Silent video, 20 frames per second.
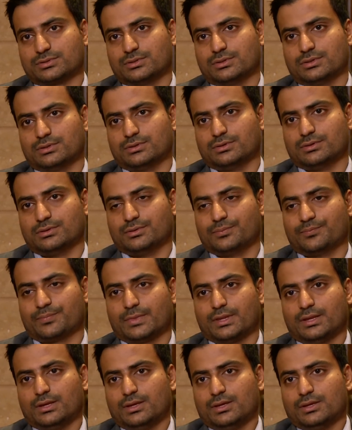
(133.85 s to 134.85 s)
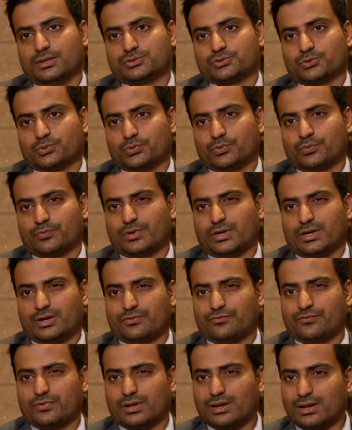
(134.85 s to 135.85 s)
Um, so, we
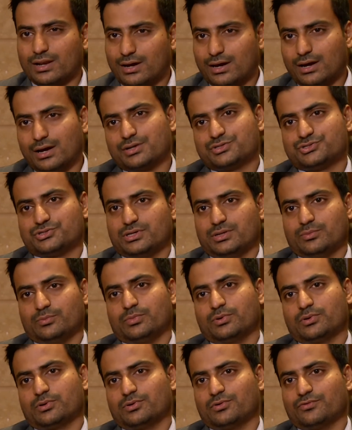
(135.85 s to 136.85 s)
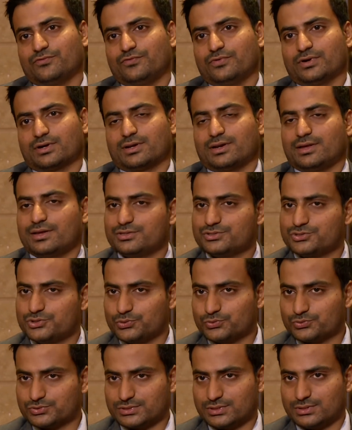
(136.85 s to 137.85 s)
have a large number of clients
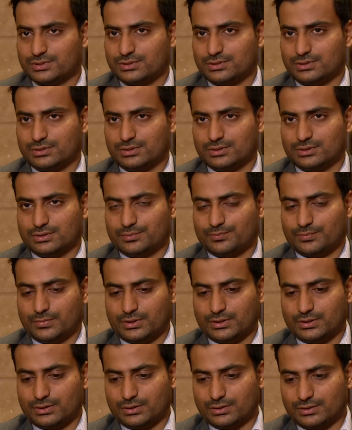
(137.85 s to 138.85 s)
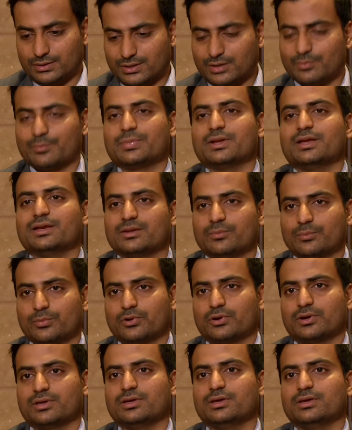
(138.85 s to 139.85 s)
using the complete
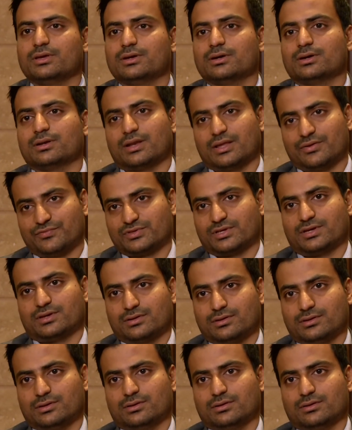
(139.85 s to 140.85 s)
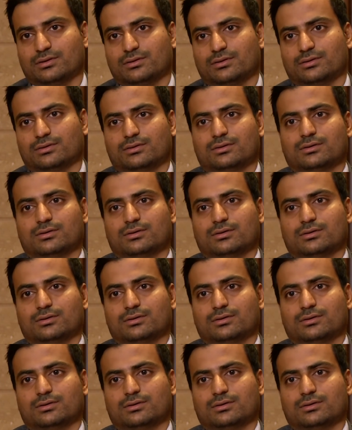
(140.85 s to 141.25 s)
employee life cycle